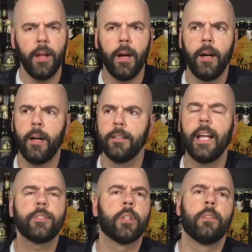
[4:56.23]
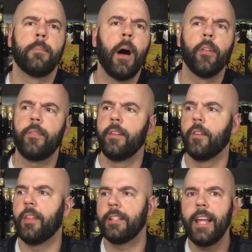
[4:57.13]
a lesser of a
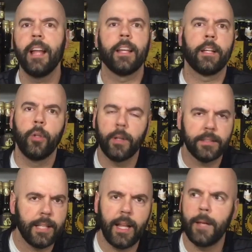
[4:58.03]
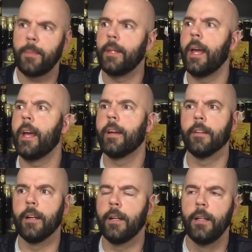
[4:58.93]
mouthfeel than, yeah, like a New England style IPA
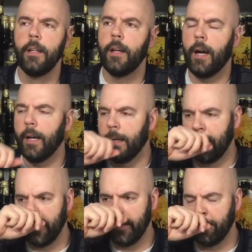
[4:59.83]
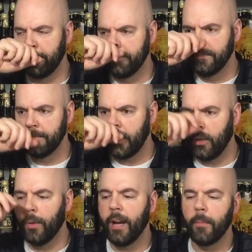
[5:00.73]
or a, you
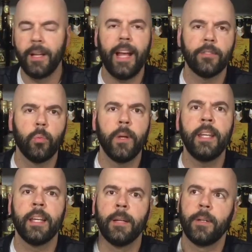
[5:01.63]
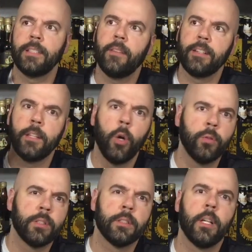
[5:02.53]
know, whatever. I mean, it has wheat in it, but it doesn't have like the
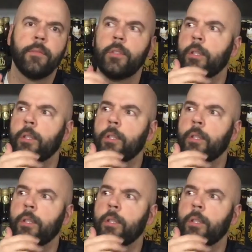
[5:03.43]
oats and stuff